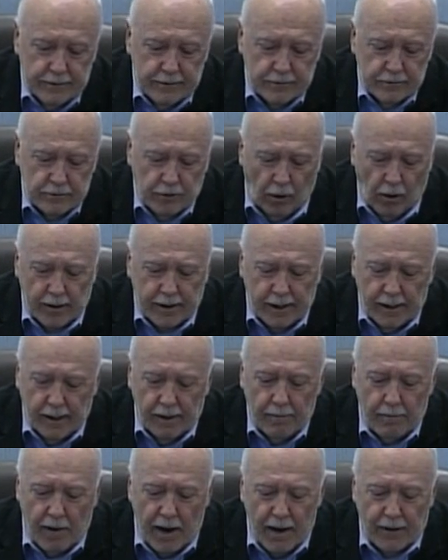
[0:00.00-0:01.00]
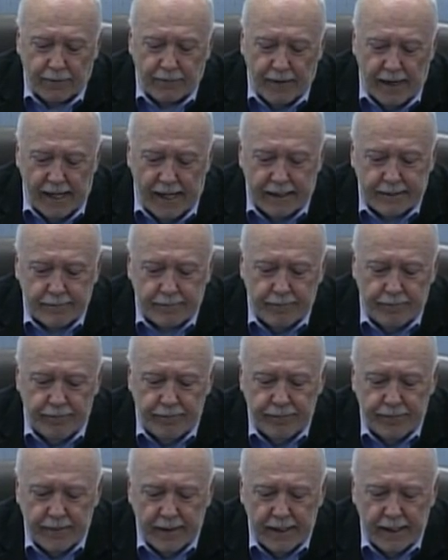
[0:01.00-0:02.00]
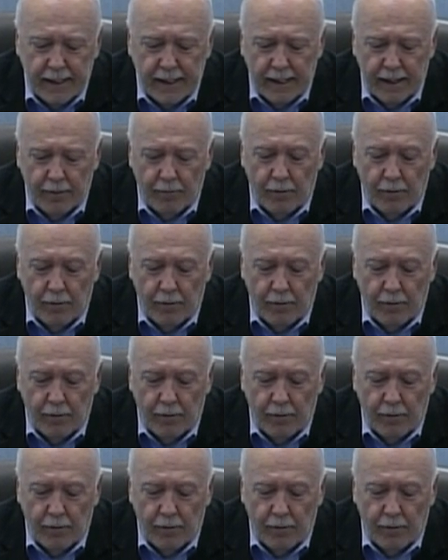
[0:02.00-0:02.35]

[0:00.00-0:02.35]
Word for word: Talking about that, I